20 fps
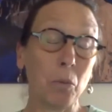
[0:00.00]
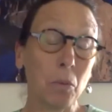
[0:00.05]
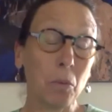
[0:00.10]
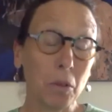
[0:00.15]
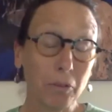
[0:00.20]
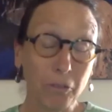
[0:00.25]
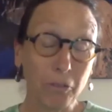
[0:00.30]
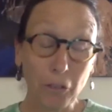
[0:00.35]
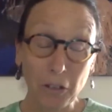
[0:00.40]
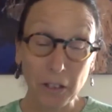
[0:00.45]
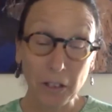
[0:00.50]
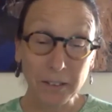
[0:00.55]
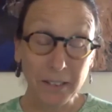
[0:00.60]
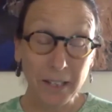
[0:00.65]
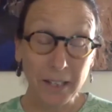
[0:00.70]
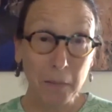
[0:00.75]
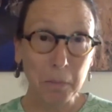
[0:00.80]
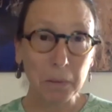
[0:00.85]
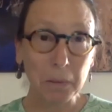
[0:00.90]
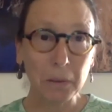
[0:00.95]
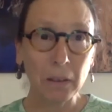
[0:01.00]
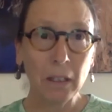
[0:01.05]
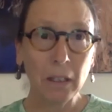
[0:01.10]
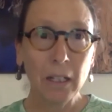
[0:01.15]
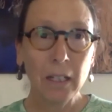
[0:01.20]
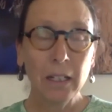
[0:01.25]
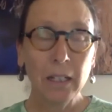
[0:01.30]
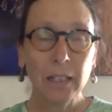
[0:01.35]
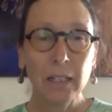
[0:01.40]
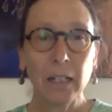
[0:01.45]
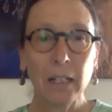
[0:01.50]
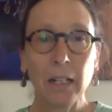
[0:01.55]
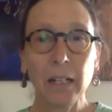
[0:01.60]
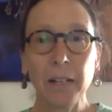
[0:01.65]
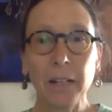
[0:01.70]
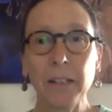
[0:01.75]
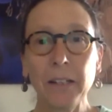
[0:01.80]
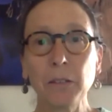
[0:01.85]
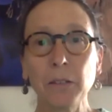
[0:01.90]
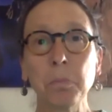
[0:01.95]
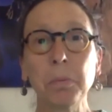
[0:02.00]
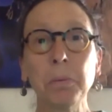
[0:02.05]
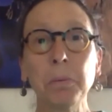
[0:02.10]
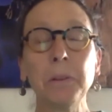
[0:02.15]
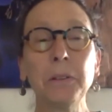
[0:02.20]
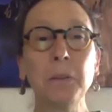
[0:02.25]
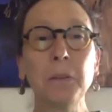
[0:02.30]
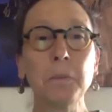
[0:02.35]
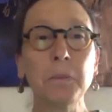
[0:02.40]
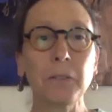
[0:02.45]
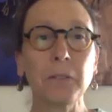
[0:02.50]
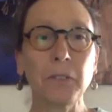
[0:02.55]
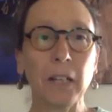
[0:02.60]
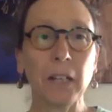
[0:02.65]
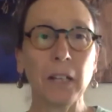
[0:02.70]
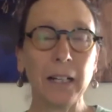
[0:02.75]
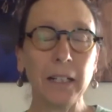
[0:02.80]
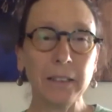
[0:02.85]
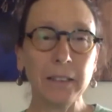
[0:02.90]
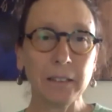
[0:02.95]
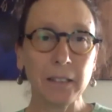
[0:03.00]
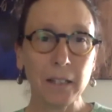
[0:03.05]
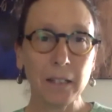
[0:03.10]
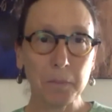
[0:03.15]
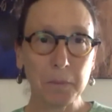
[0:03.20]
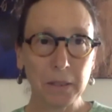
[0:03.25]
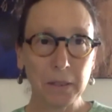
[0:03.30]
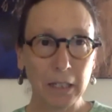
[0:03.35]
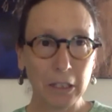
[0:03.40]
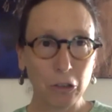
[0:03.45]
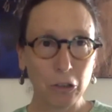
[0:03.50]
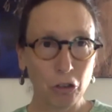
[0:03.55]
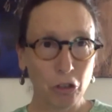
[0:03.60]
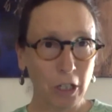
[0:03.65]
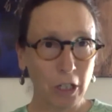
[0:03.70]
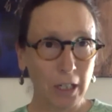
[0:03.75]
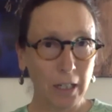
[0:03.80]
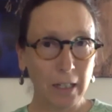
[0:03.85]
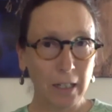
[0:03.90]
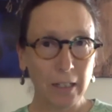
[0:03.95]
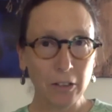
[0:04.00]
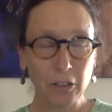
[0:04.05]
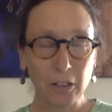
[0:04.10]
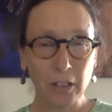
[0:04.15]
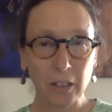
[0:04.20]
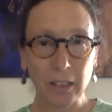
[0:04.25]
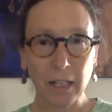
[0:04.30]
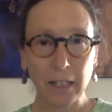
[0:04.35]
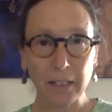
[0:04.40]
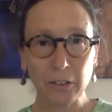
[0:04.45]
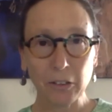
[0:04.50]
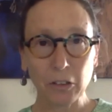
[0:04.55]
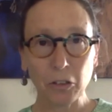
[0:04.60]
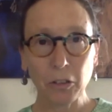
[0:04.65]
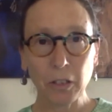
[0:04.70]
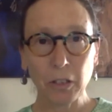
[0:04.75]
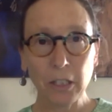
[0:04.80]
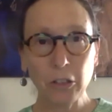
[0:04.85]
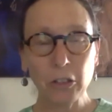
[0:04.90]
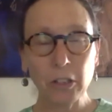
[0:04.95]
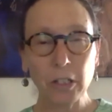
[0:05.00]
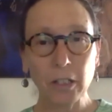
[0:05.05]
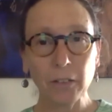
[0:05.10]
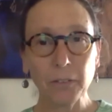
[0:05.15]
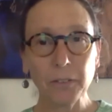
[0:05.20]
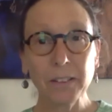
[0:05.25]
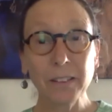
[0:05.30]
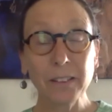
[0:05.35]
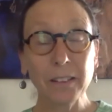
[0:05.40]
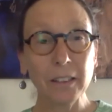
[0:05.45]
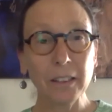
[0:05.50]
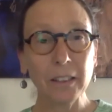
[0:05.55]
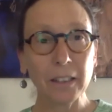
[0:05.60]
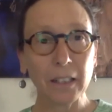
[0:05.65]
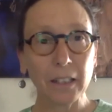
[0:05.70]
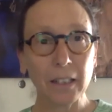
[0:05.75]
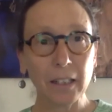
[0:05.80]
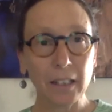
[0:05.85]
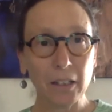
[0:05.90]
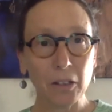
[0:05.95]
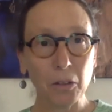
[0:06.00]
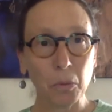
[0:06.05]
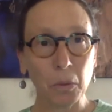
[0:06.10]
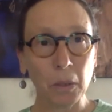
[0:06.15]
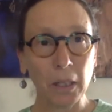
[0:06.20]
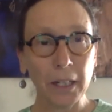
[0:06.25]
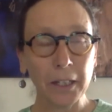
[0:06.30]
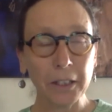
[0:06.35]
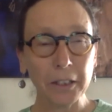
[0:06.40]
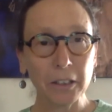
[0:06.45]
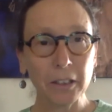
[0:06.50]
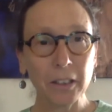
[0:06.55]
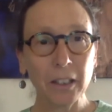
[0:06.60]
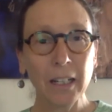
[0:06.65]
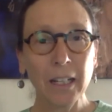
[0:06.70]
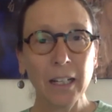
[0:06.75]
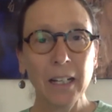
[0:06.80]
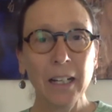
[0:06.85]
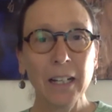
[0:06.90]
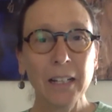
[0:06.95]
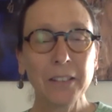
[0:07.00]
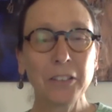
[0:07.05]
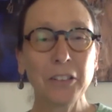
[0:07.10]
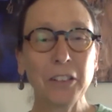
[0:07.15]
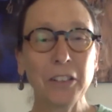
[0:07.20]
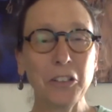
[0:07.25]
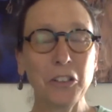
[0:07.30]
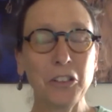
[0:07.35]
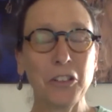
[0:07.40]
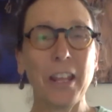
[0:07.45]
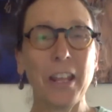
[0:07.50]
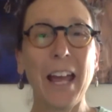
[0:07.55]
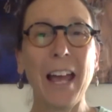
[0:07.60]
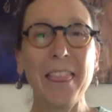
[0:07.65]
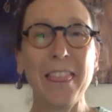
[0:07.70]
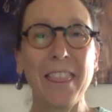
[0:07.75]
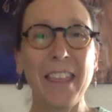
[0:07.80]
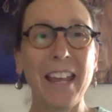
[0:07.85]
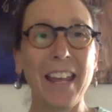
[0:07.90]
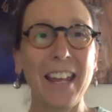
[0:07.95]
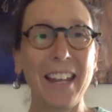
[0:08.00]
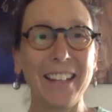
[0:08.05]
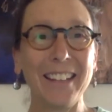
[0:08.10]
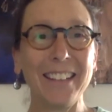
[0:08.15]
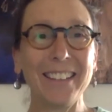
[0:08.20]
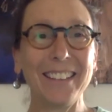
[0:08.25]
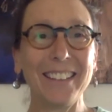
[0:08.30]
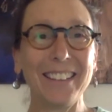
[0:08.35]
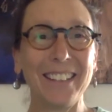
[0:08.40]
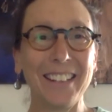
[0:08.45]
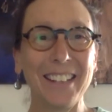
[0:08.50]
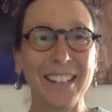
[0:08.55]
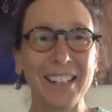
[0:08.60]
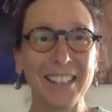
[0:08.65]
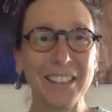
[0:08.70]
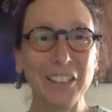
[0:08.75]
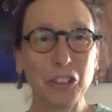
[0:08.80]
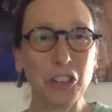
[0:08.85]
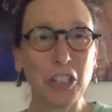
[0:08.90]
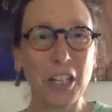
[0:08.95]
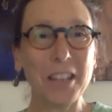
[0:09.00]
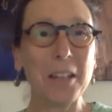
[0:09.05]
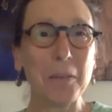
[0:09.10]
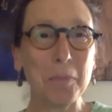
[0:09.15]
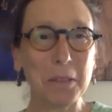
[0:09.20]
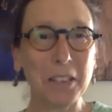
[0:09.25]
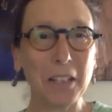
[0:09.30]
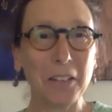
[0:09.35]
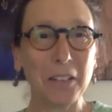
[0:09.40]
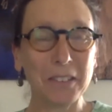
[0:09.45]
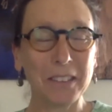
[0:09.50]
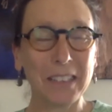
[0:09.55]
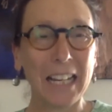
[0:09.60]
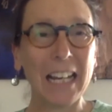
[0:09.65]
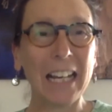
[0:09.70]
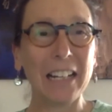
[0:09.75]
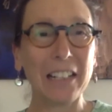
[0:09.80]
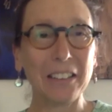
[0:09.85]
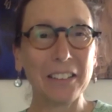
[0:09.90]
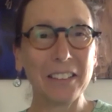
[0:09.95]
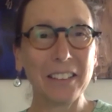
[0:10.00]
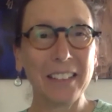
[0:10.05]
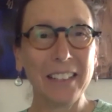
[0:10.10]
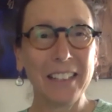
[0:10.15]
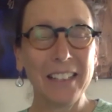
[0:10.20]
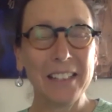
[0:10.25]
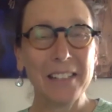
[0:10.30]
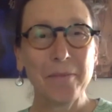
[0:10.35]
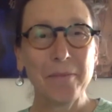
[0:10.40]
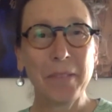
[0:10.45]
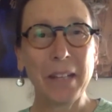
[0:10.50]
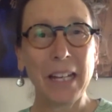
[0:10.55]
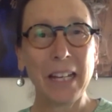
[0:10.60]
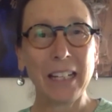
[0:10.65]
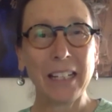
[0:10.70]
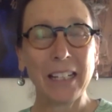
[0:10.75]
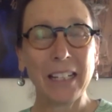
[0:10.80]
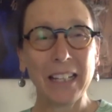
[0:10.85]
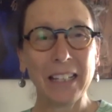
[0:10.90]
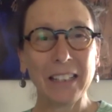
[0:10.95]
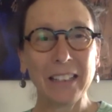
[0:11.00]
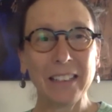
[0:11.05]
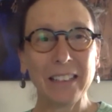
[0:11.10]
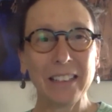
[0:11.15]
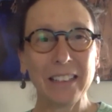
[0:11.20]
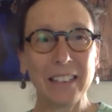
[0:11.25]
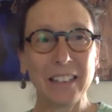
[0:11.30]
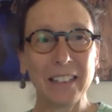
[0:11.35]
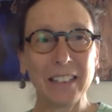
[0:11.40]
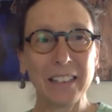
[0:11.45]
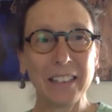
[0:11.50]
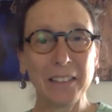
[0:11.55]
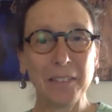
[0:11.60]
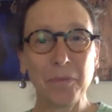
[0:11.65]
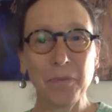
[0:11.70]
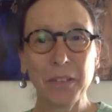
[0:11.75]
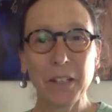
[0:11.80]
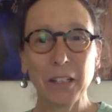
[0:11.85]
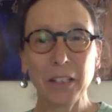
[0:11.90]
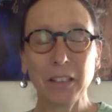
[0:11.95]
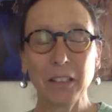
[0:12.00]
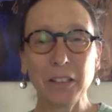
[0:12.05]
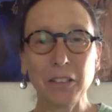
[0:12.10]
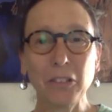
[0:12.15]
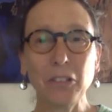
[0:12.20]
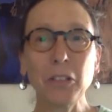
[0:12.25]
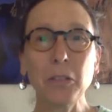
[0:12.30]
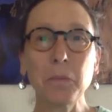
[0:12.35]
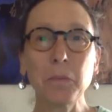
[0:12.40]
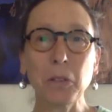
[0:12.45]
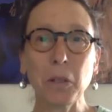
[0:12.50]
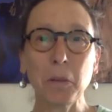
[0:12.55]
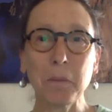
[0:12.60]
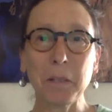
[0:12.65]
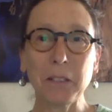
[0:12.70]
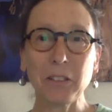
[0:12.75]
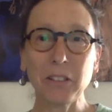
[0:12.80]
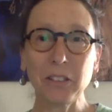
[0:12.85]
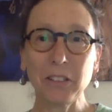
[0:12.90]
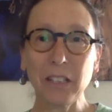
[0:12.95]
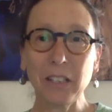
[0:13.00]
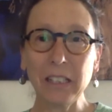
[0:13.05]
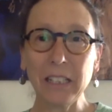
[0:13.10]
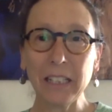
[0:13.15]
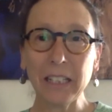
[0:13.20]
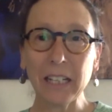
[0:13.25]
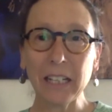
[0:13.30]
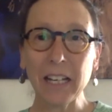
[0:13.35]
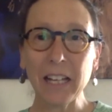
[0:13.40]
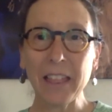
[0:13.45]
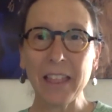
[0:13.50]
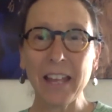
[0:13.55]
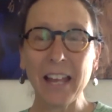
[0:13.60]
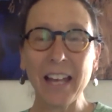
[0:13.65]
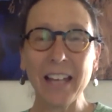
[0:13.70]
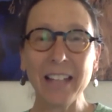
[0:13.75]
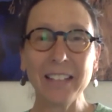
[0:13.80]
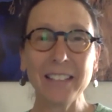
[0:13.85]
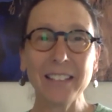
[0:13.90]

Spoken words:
For example, these blooms of diatoms can change the concentration of silica in the water such that they shut themselves down. They can consume so much silica that